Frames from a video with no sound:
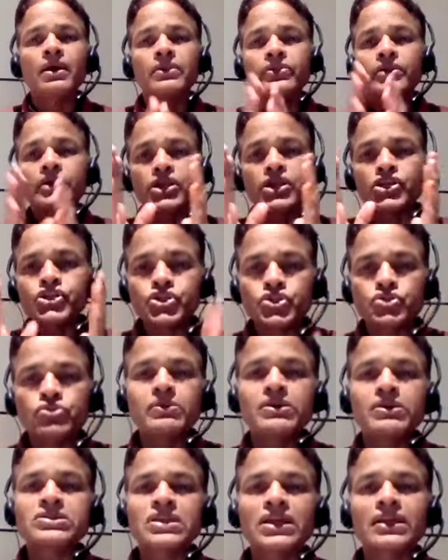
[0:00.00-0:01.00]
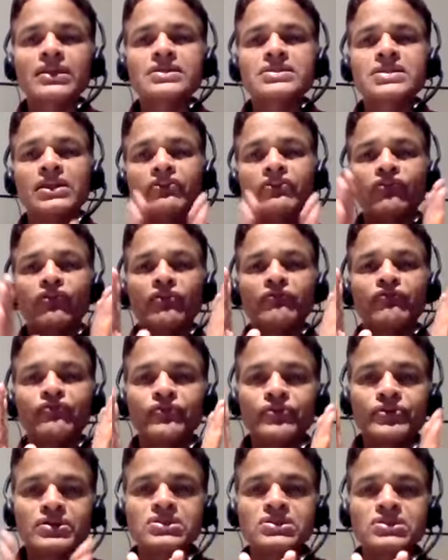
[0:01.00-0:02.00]
The issue basically is that from
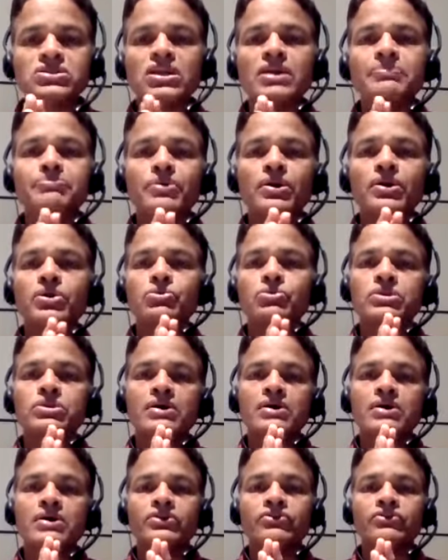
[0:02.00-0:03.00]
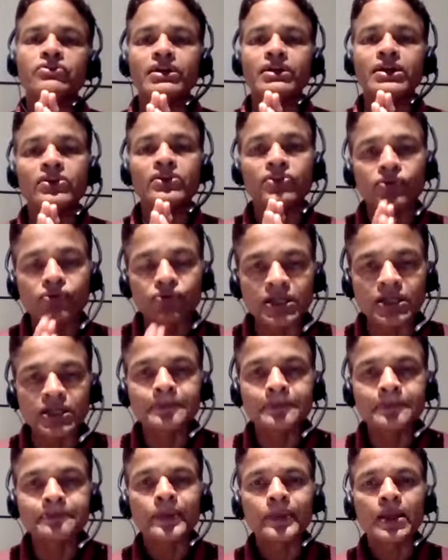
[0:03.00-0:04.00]
1st April
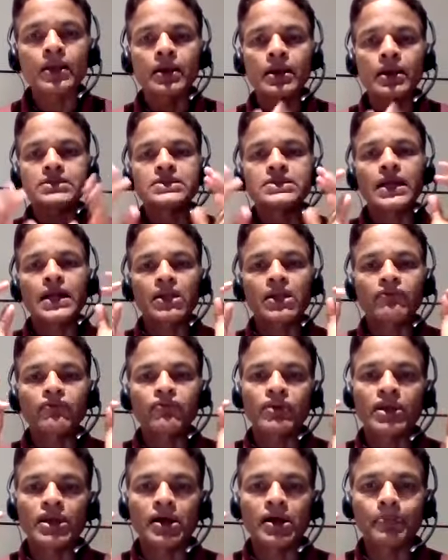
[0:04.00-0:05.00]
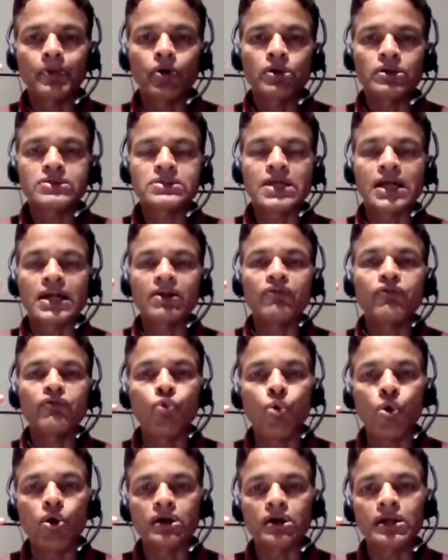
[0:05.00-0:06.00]
2023, it's a kind of a wake-up call. It's kind of
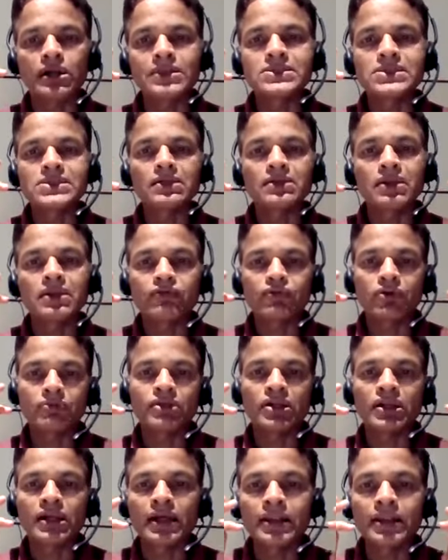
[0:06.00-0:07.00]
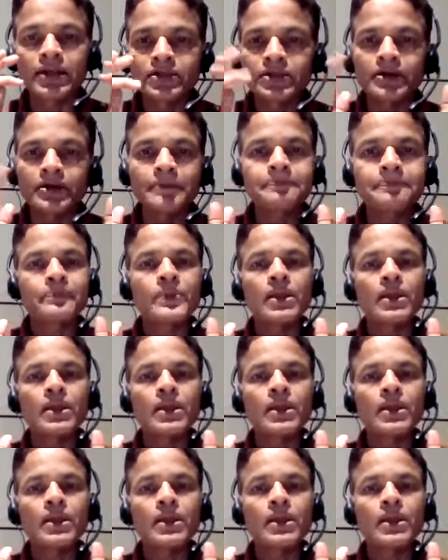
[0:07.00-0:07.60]
warning signal from the regulator.